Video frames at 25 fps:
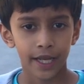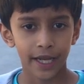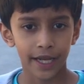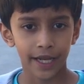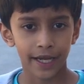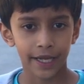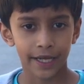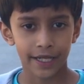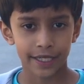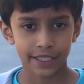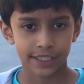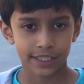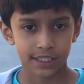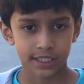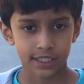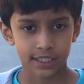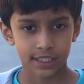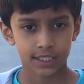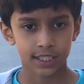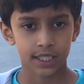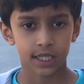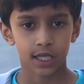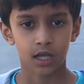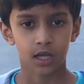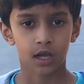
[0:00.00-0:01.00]
in
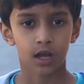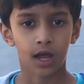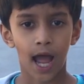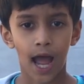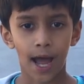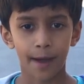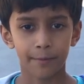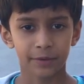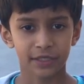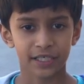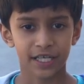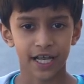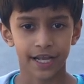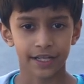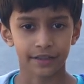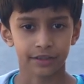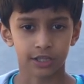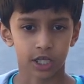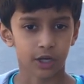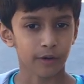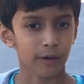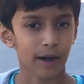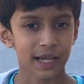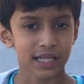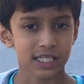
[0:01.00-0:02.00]
its habitat
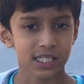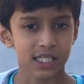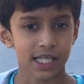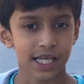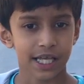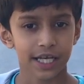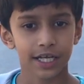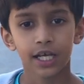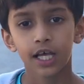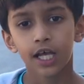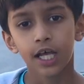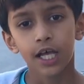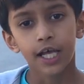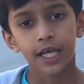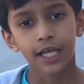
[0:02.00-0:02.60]
in the grassland.